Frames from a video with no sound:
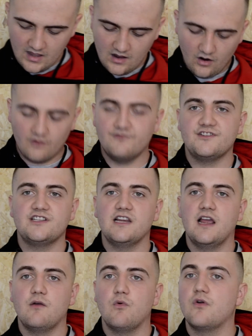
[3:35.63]

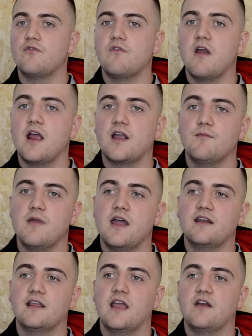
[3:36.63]
Obviously, I wouldn't
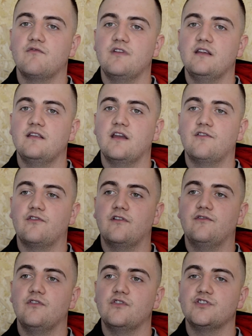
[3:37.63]
recommend getting a retic for a
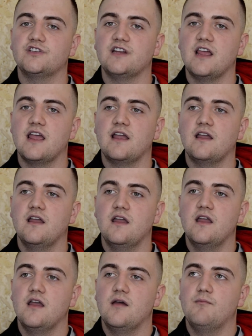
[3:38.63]
first snake,
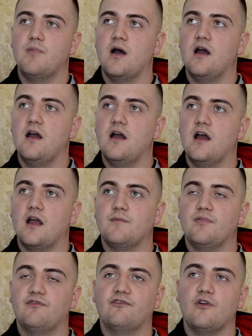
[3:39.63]
but I
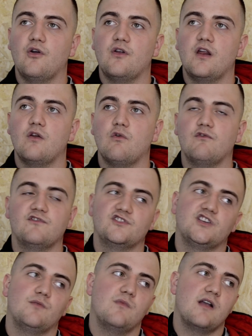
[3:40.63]
prefer it over
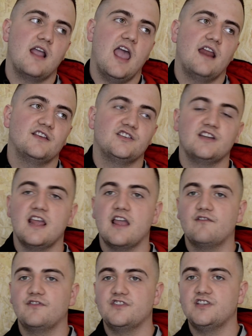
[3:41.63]
someone getting a
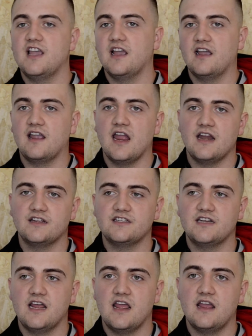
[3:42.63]
snake for the sake of getting a
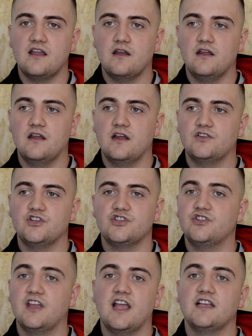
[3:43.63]
snake,
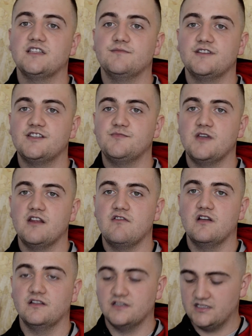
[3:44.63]
just to get some
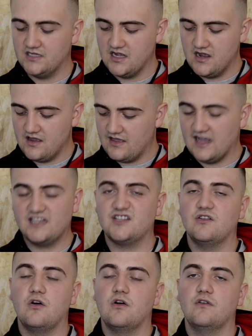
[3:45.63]
experience. That's
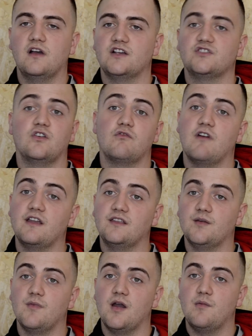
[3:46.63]
not right
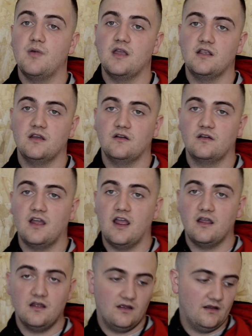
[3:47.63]
in my opinion, okay?